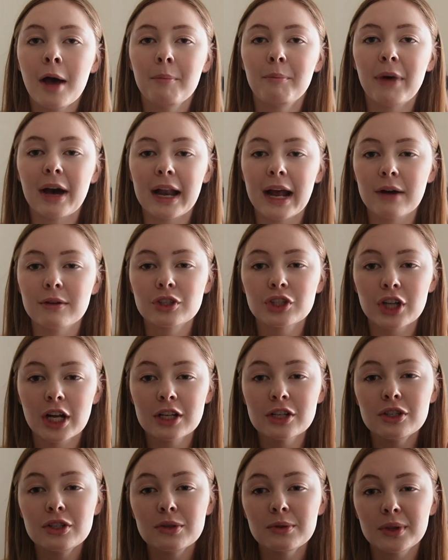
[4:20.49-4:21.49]
but I was
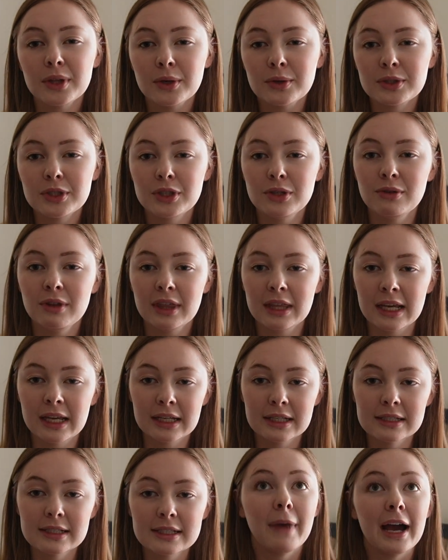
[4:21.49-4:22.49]
trying to do those two
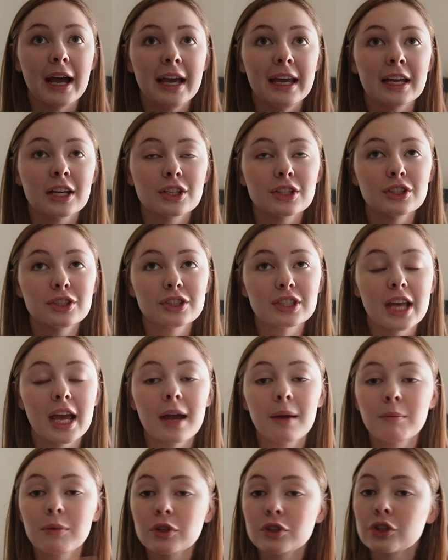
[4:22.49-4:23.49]
things. My
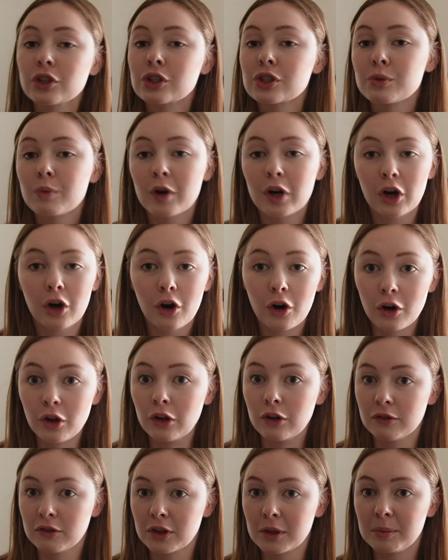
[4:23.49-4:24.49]
Temperatures were
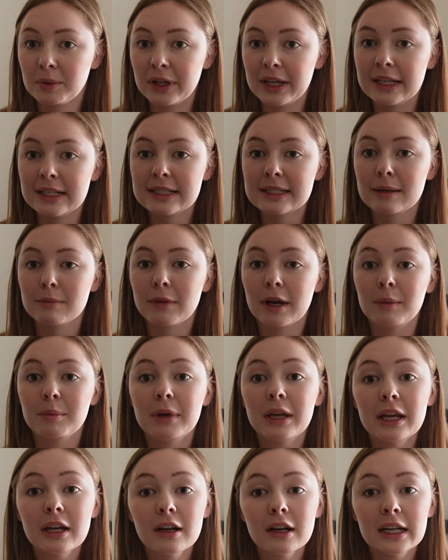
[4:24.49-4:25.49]
all over the place. My
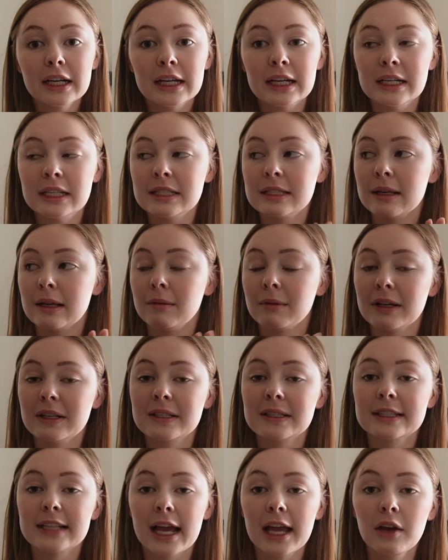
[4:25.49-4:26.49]
periods and my
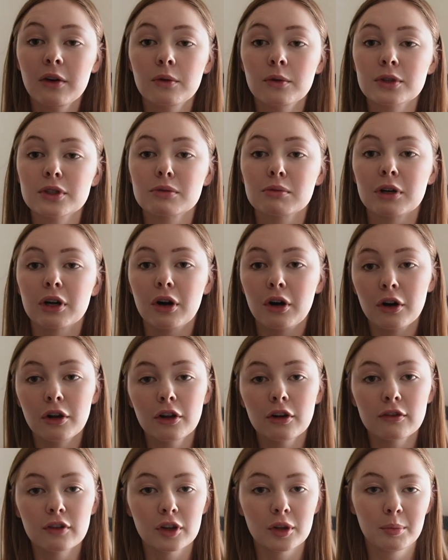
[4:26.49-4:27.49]
cycles were
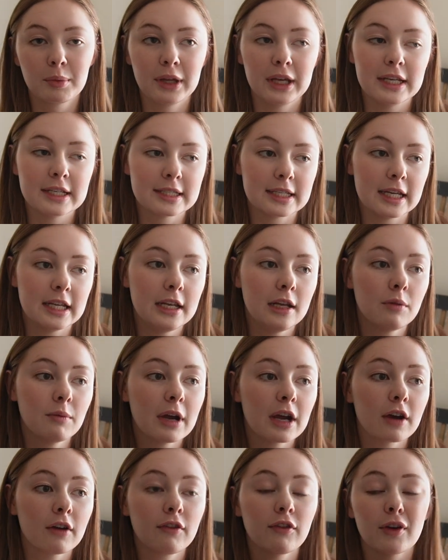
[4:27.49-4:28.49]
all over the place,
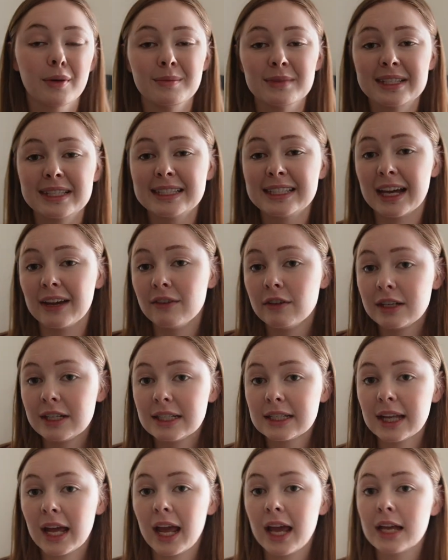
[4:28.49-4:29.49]
anywhere from
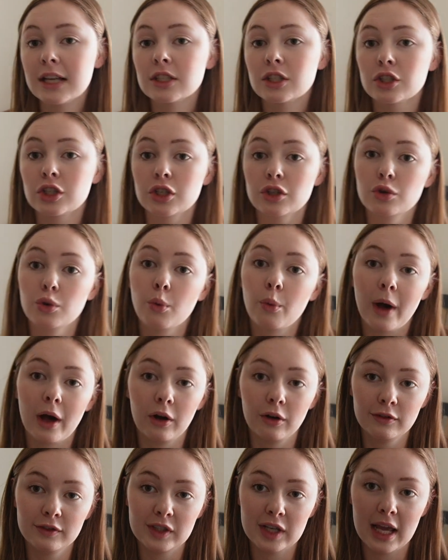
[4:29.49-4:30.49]
70 days to
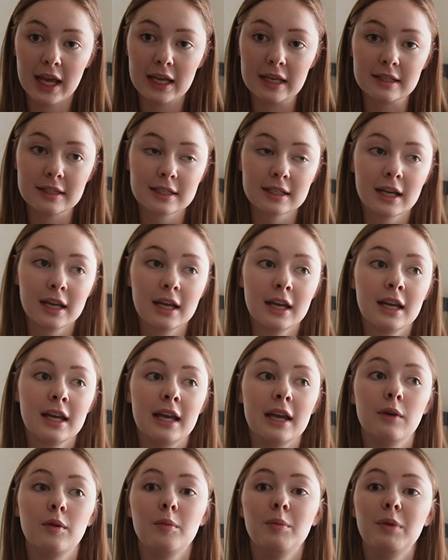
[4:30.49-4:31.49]
12 days.
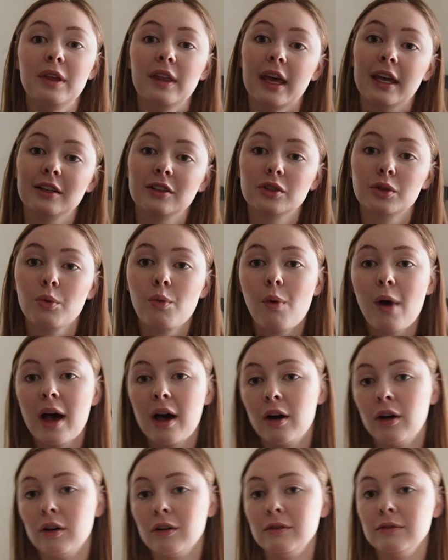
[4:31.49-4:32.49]
It would be like
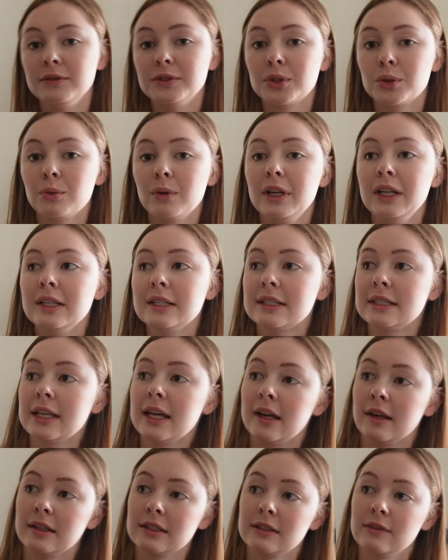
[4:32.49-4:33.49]
12,
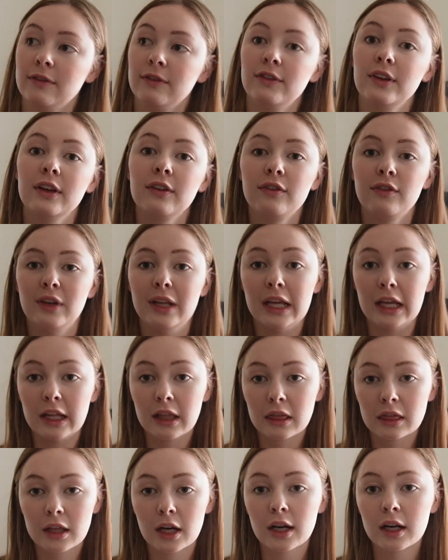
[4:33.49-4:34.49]
26,
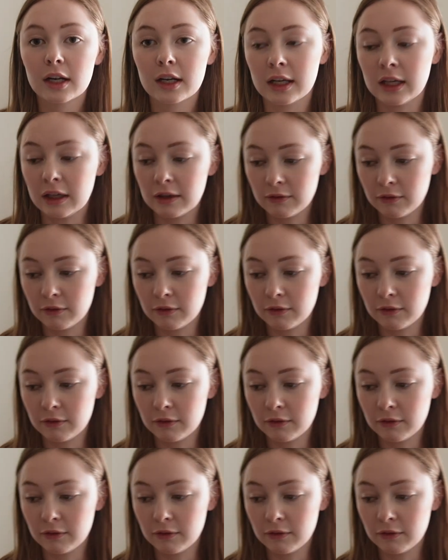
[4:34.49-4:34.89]
50, 30,